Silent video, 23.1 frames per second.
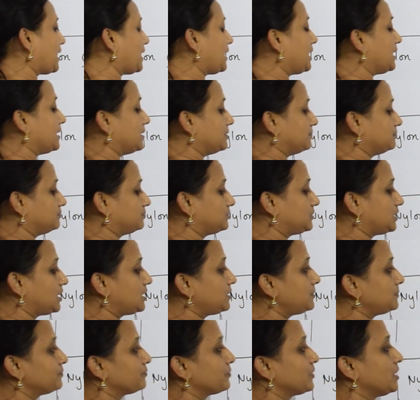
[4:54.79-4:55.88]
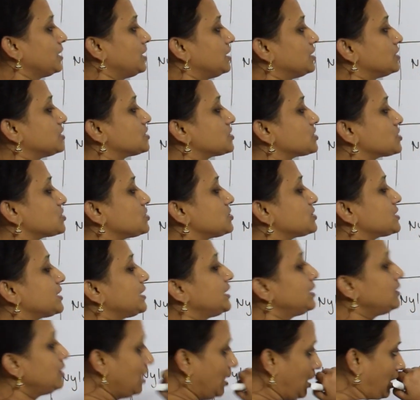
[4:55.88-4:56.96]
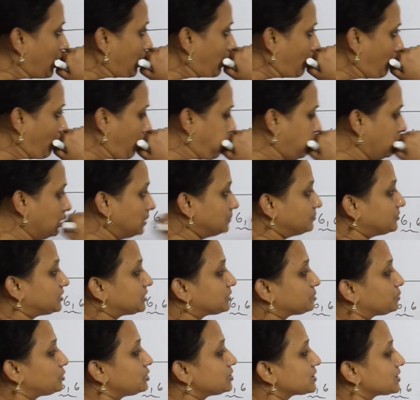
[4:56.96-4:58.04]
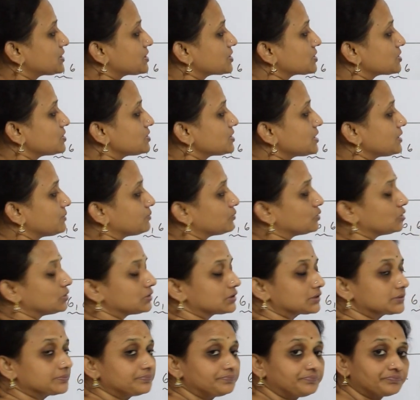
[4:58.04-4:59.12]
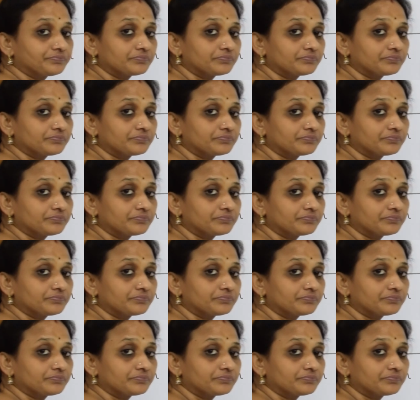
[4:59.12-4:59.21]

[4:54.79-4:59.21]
N. Done. This is also N. This moles, this is also N moles.